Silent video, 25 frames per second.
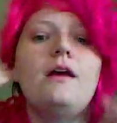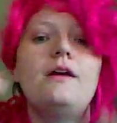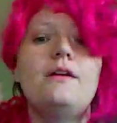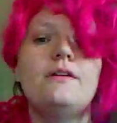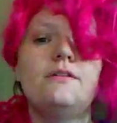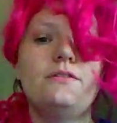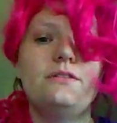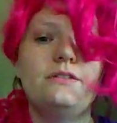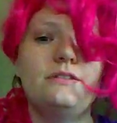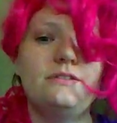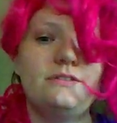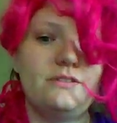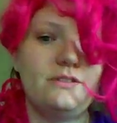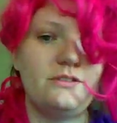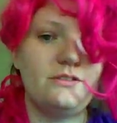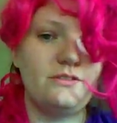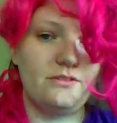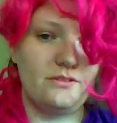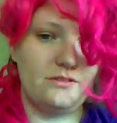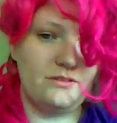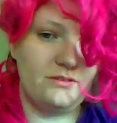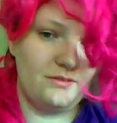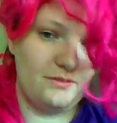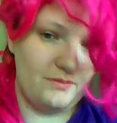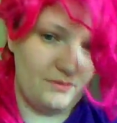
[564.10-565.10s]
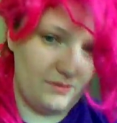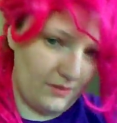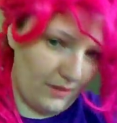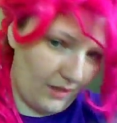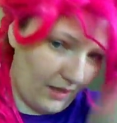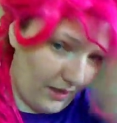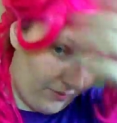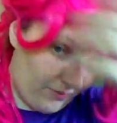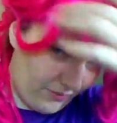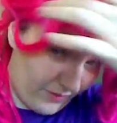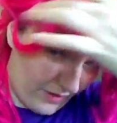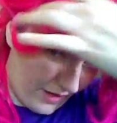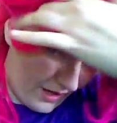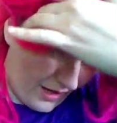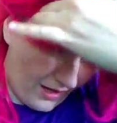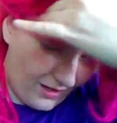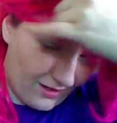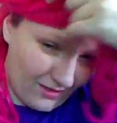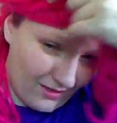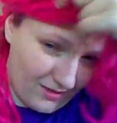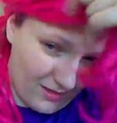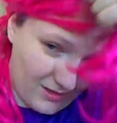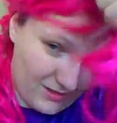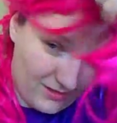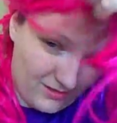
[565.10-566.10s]
I always use. I've
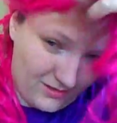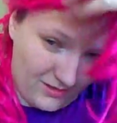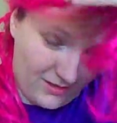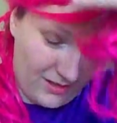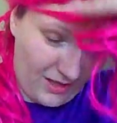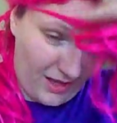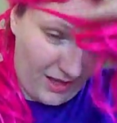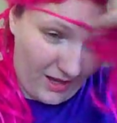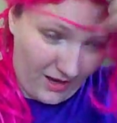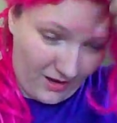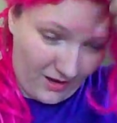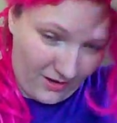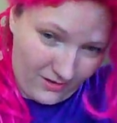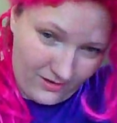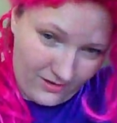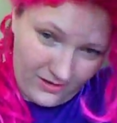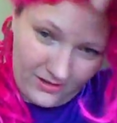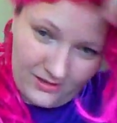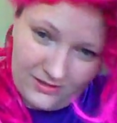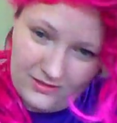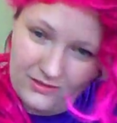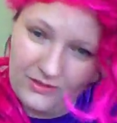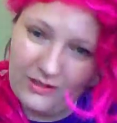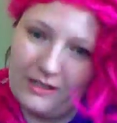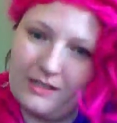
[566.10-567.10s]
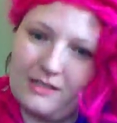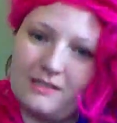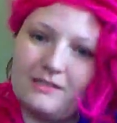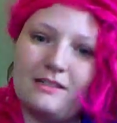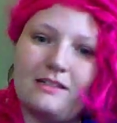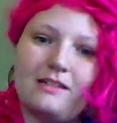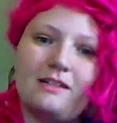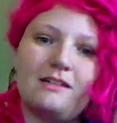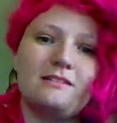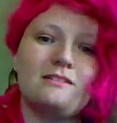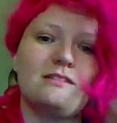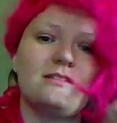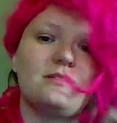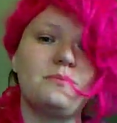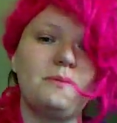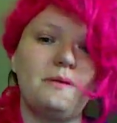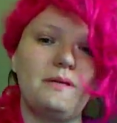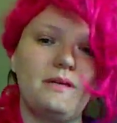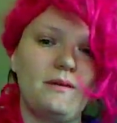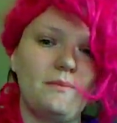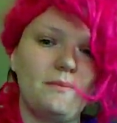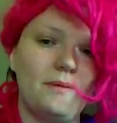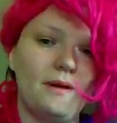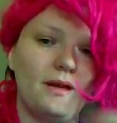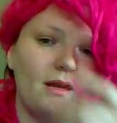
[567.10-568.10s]
got this hair is crazy because it's
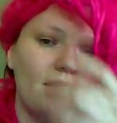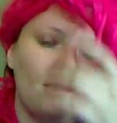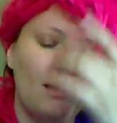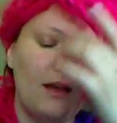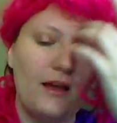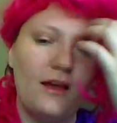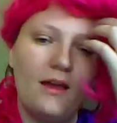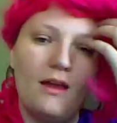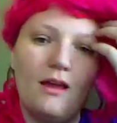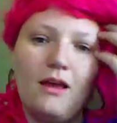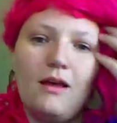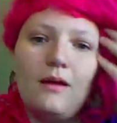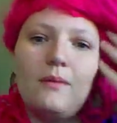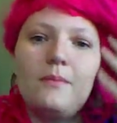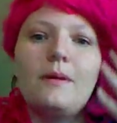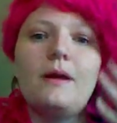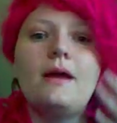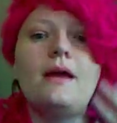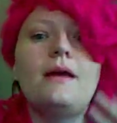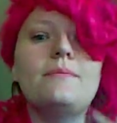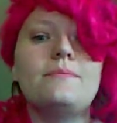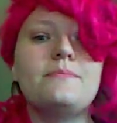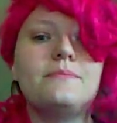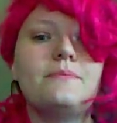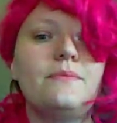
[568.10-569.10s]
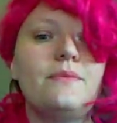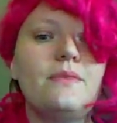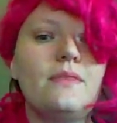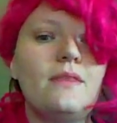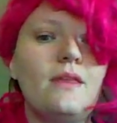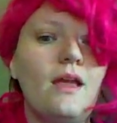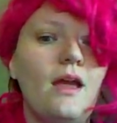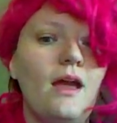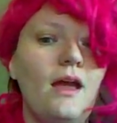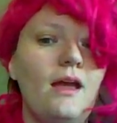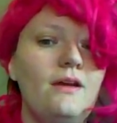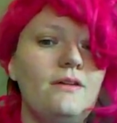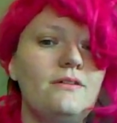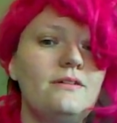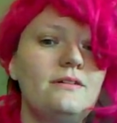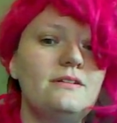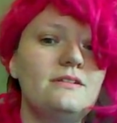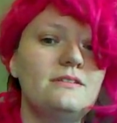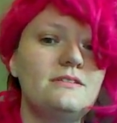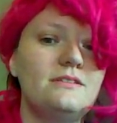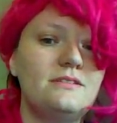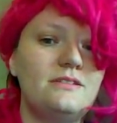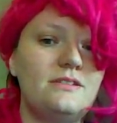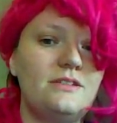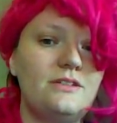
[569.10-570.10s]
Pinkie Pie, but I
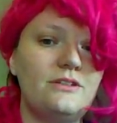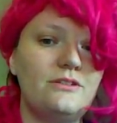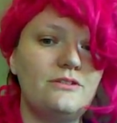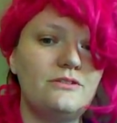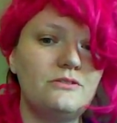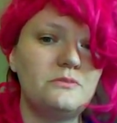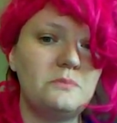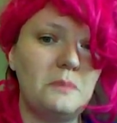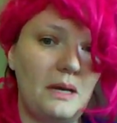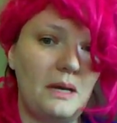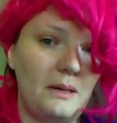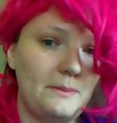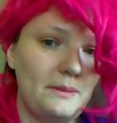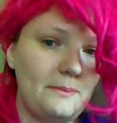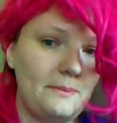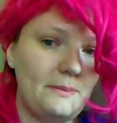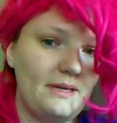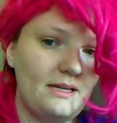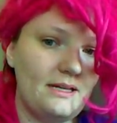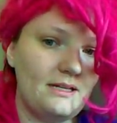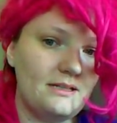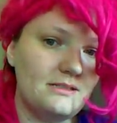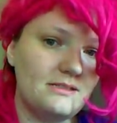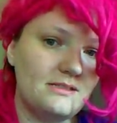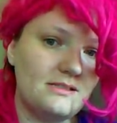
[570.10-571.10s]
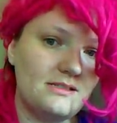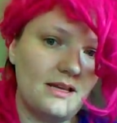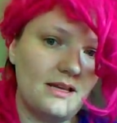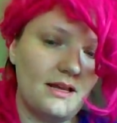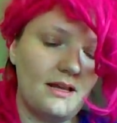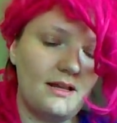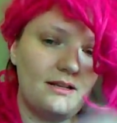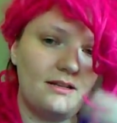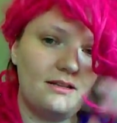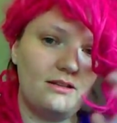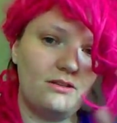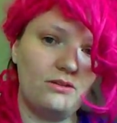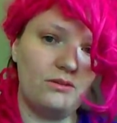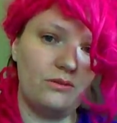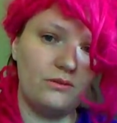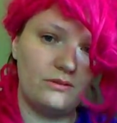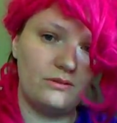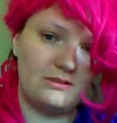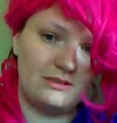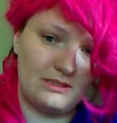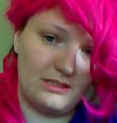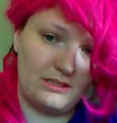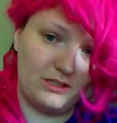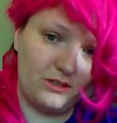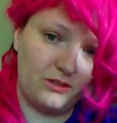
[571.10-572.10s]
always use bobby pins
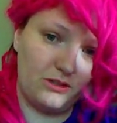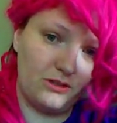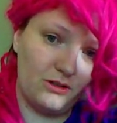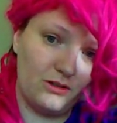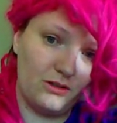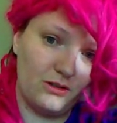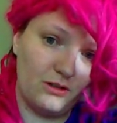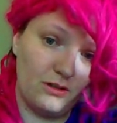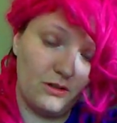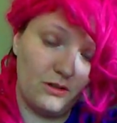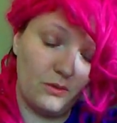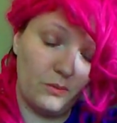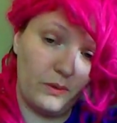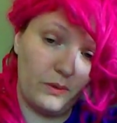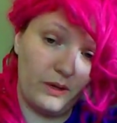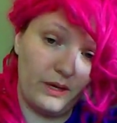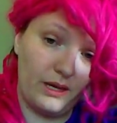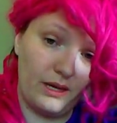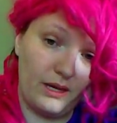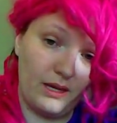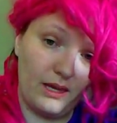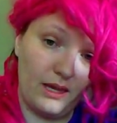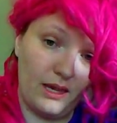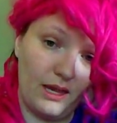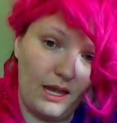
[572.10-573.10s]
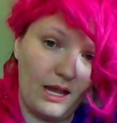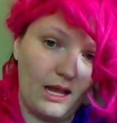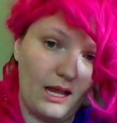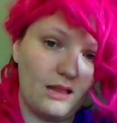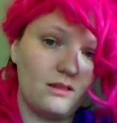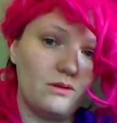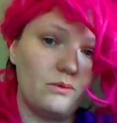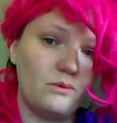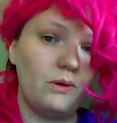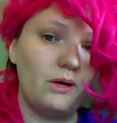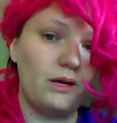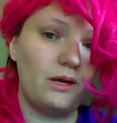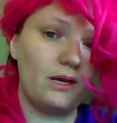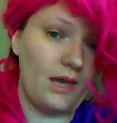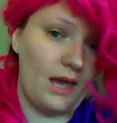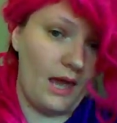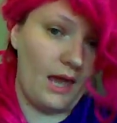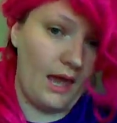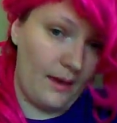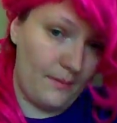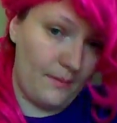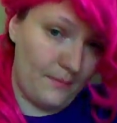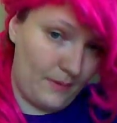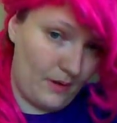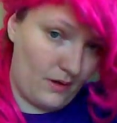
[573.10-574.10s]
to secure the wig and the wig
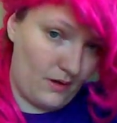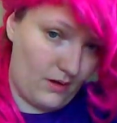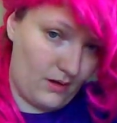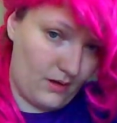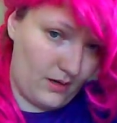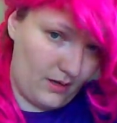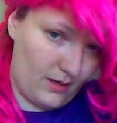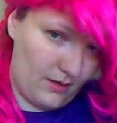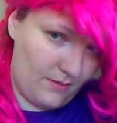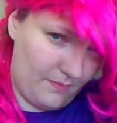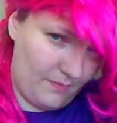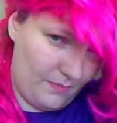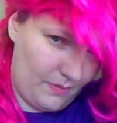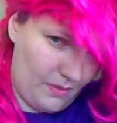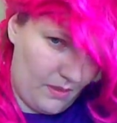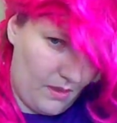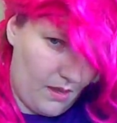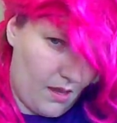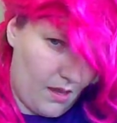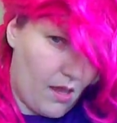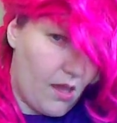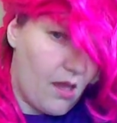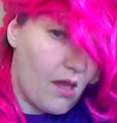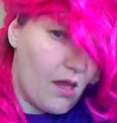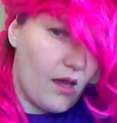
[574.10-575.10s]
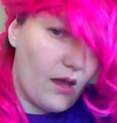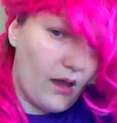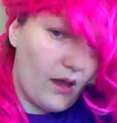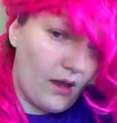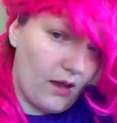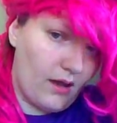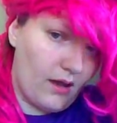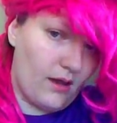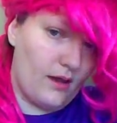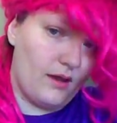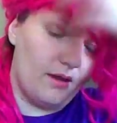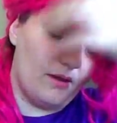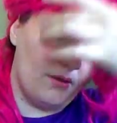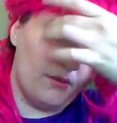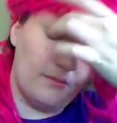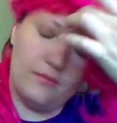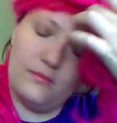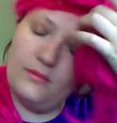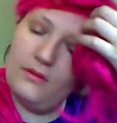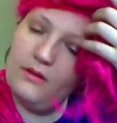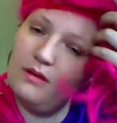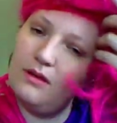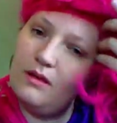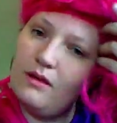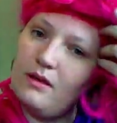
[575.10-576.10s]
cap on. Um,
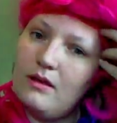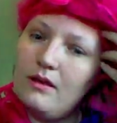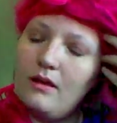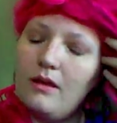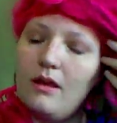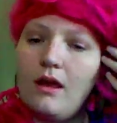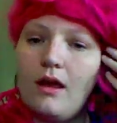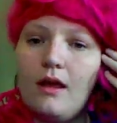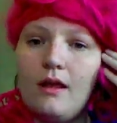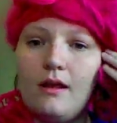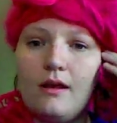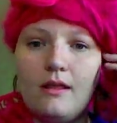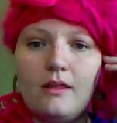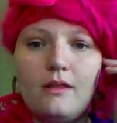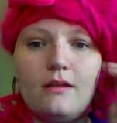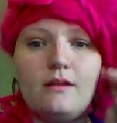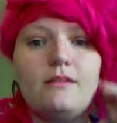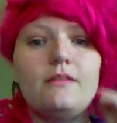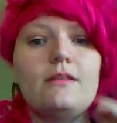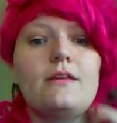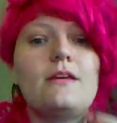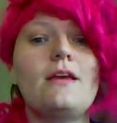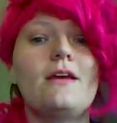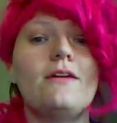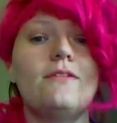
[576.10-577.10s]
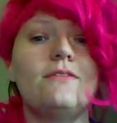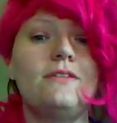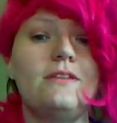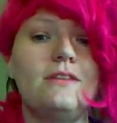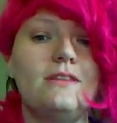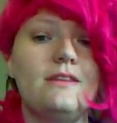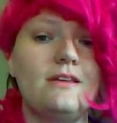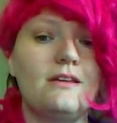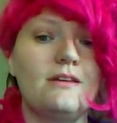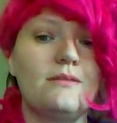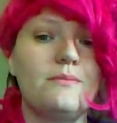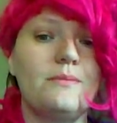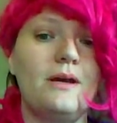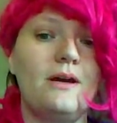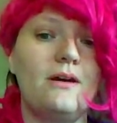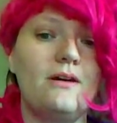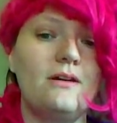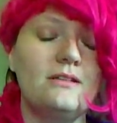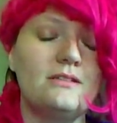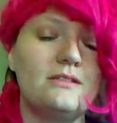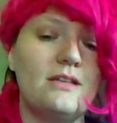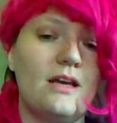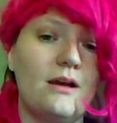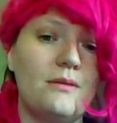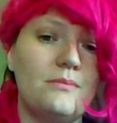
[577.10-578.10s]
another thing you have to think
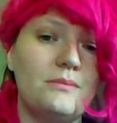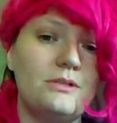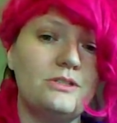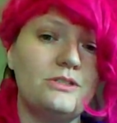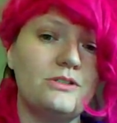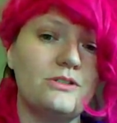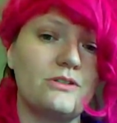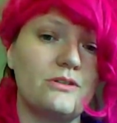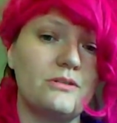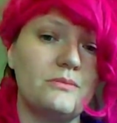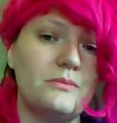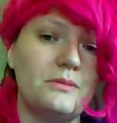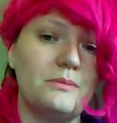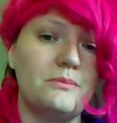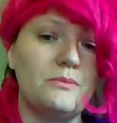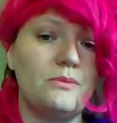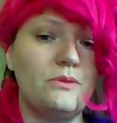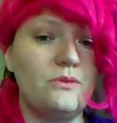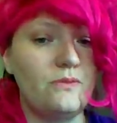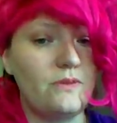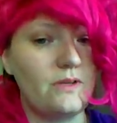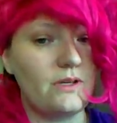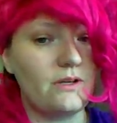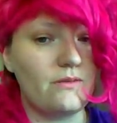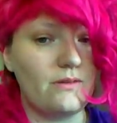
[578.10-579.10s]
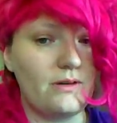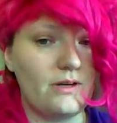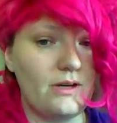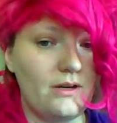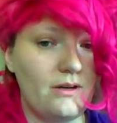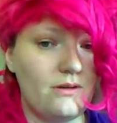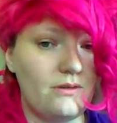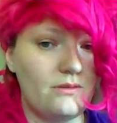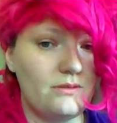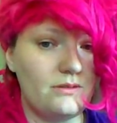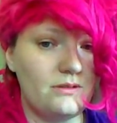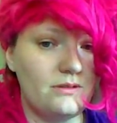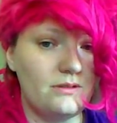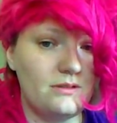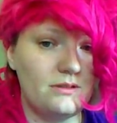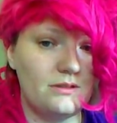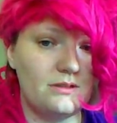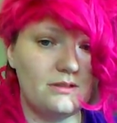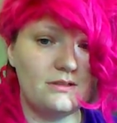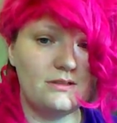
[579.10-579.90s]
about is how much you're going to be moving around.